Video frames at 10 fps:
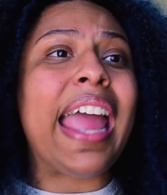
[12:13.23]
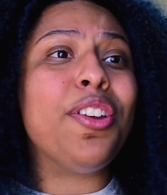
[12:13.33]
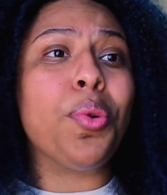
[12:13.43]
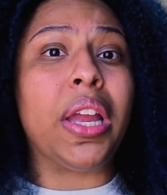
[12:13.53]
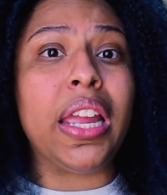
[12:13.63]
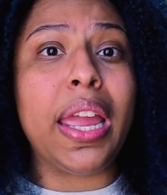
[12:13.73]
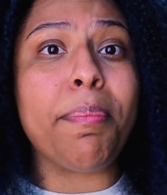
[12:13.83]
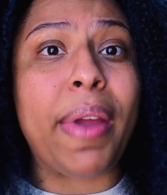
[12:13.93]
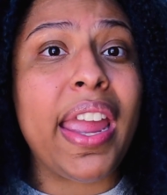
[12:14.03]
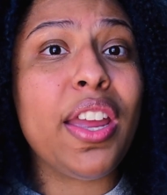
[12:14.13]
You can
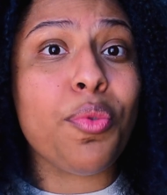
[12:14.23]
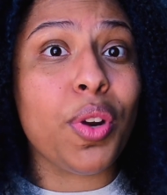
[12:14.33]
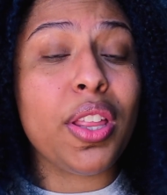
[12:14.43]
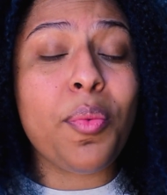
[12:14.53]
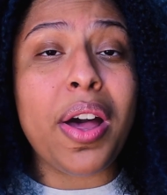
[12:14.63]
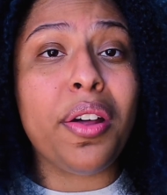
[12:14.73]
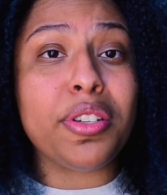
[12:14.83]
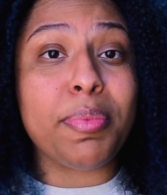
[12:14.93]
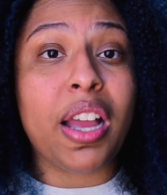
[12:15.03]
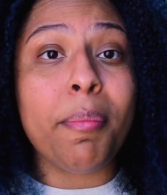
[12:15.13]
get paid really well
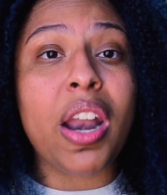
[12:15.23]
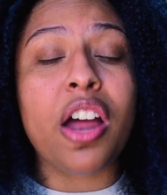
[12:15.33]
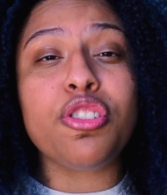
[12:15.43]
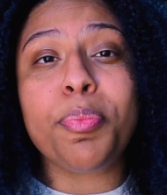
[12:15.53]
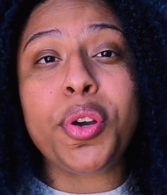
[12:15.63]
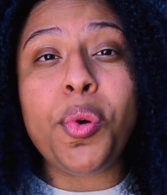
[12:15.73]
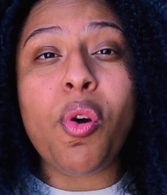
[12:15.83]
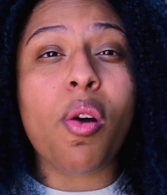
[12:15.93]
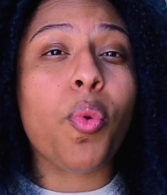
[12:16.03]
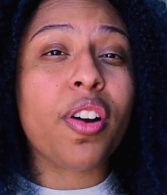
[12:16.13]
to become an
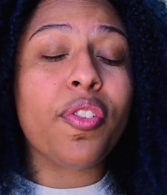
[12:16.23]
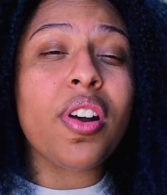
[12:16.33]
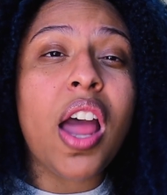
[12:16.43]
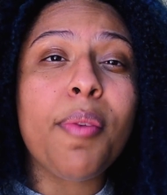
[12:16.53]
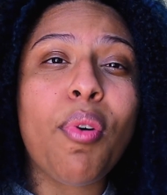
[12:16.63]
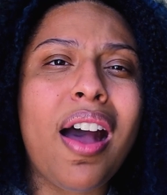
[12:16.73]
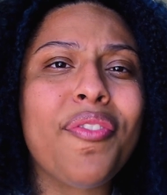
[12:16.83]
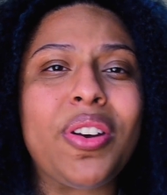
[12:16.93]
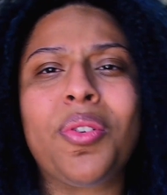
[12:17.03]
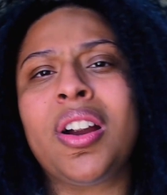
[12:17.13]
entrepreneur, work for a
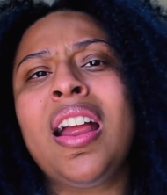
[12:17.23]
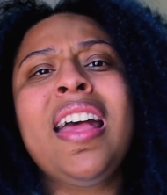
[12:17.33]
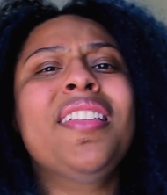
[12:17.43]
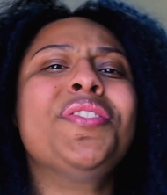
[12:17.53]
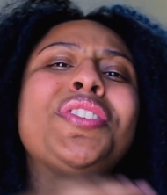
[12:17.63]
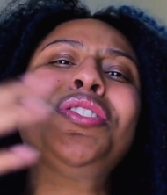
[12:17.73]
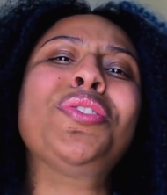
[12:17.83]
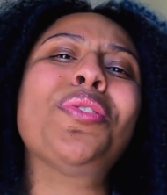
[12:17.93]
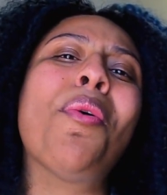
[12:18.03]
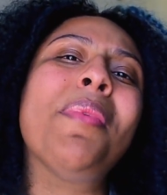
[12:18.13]
nonprofit, or there's
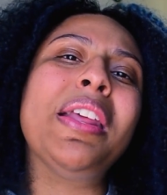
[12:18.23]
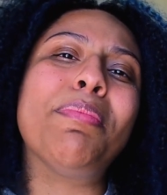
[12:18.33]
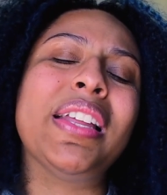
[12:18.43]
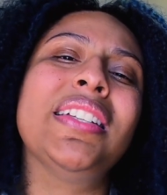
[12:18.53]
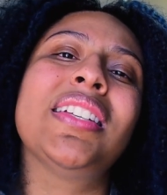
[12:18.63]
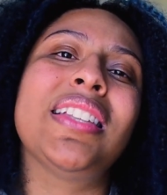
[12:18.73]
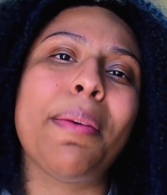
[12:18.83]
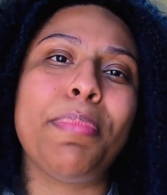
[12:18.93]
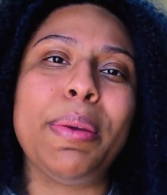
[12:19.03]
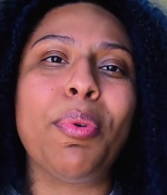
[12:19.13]
just so many places
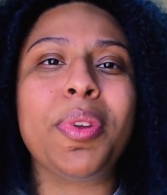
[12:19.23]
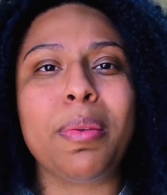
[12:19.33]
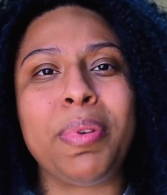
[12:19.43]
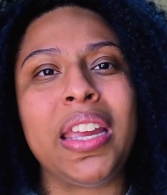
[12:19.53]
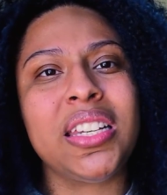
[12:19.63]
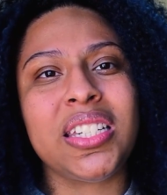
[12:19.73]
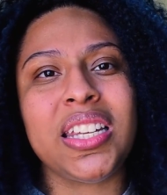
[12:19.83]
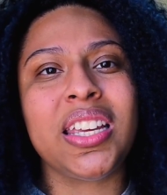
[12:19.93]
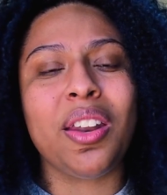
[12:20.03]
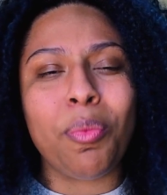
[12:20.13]
that people with a
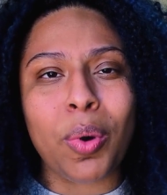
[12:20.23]
PhD can